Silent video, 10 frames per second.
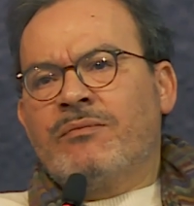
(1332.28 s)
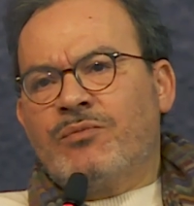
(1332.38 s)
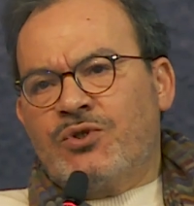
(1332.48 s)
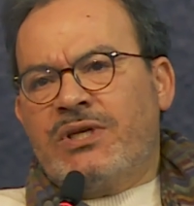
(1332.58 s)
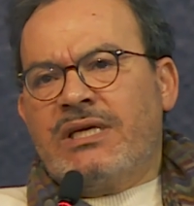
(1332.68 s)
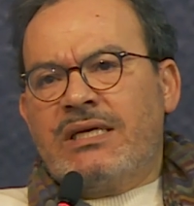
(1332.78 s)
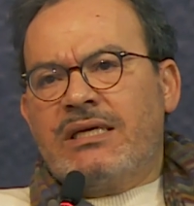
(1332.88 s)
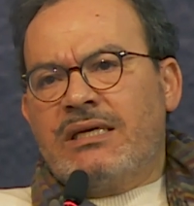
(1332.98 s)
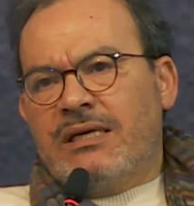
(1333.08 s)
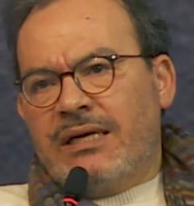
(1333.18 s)
putting
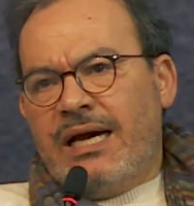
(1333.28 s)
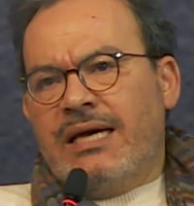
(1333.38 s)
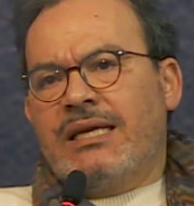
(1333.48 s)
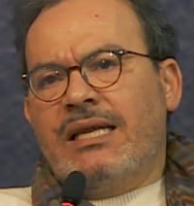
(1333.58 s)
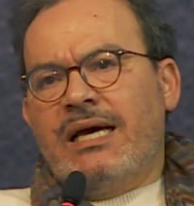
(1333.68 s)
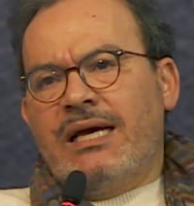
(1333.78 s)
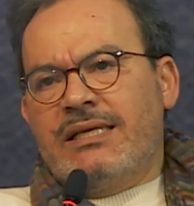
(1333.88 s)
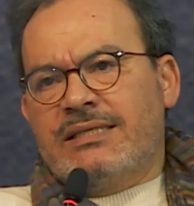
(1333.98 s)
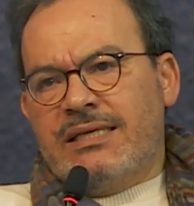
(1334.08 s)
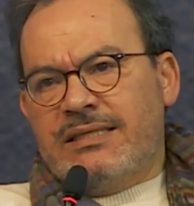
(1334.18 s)

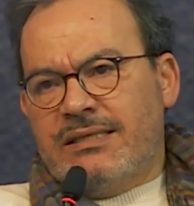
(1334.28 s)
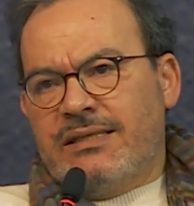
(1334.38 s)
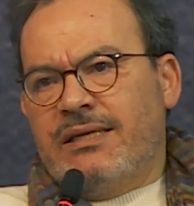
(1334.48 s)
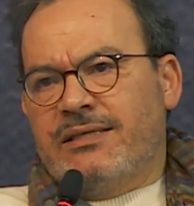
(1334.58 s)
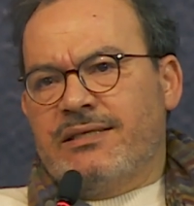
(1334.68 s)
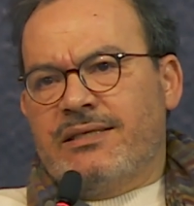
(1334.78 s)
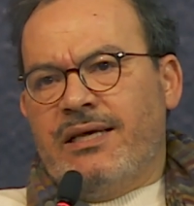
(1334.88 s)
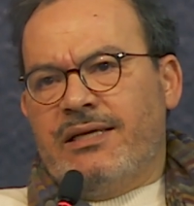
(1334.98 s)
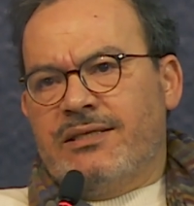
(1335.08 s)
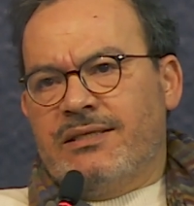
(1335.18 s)
guidelines and certain
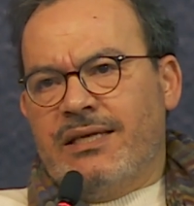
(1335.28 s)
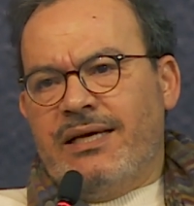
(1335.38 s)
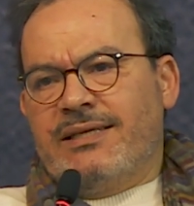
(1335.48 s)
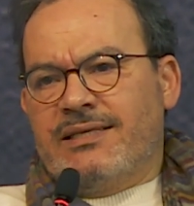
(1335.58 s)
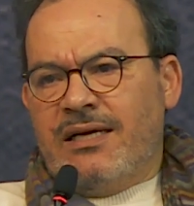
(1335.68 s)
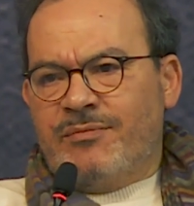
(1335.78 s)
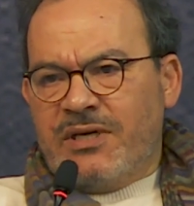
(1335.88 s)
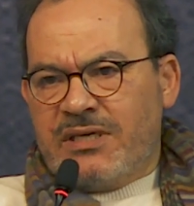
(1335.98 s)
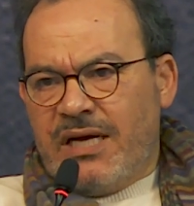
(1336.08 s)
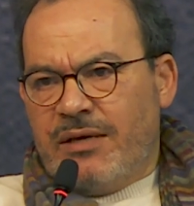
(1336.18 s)
legislations like the
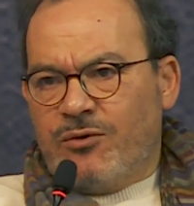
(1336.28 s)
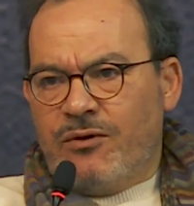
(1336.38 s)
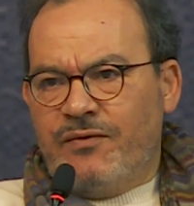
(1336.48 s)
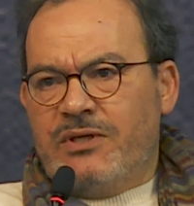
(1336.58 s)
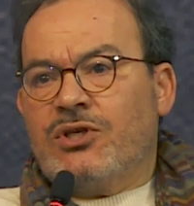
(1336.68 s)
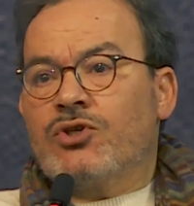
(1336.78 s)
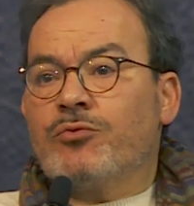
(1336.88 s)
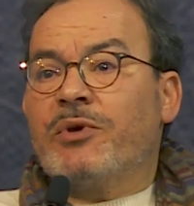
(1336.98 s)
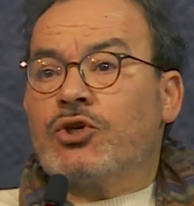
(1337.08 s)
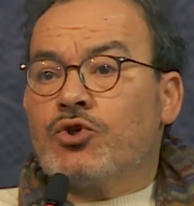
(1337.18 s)
Cybercrime Convention to
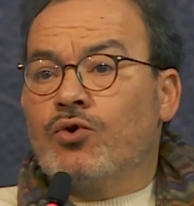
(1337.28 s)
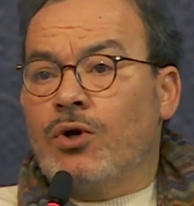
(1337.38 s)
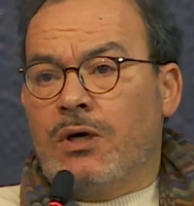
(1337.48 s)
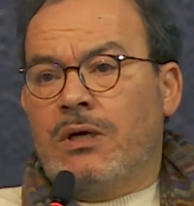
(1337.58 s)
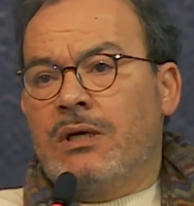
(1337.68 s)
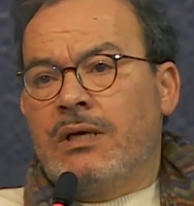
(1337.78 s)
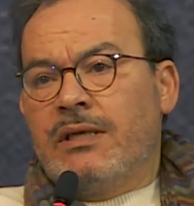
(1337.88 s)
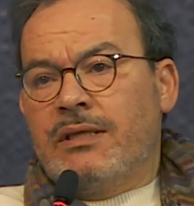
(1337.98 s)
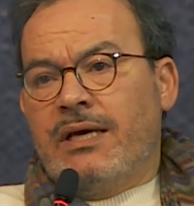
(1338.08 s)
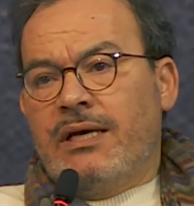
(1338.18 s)
make sure
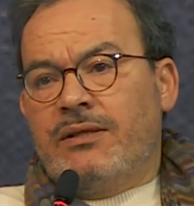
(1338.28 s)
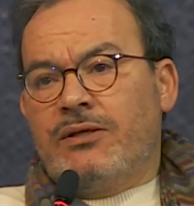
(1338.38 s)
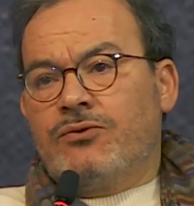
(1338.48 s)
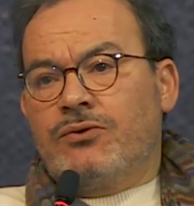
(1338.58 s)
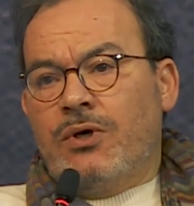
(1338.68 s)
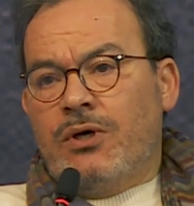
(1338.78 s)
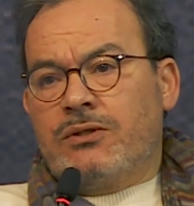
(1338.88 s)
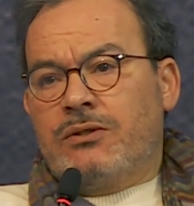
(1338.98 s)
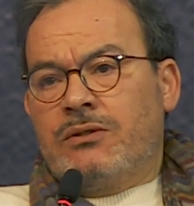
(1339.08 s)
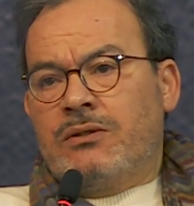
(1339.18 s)
that they
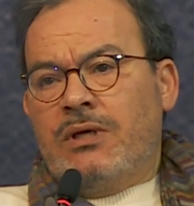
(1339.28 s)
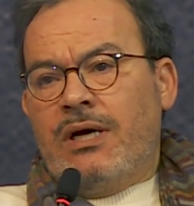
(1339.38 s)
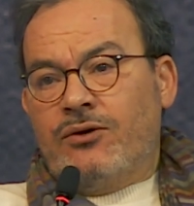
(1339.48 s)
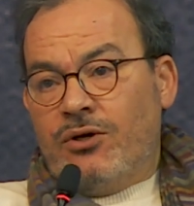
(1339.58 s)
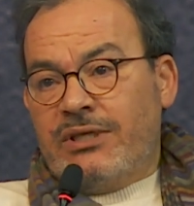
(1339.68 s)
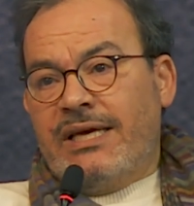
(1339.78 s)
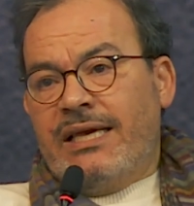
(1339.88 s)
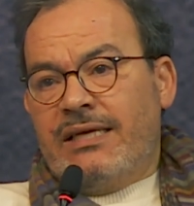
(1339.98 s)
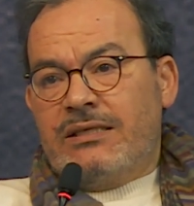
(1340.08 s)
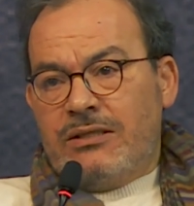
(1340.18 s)
are not
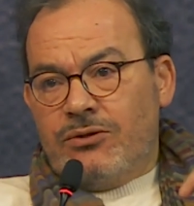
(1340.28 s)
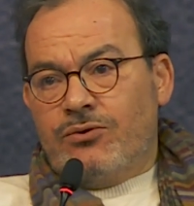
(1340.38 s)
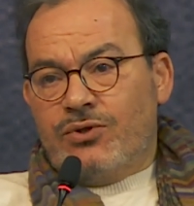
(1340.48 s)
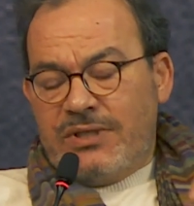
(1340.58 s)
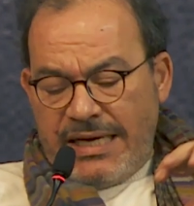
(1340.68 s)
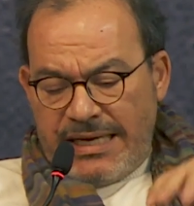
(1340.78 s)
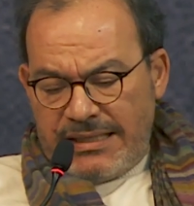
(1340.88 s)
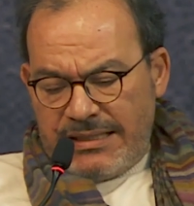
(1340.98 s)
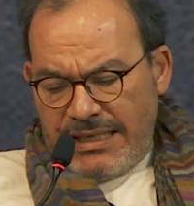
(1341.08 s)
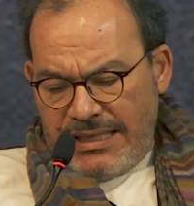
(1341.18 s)
again used and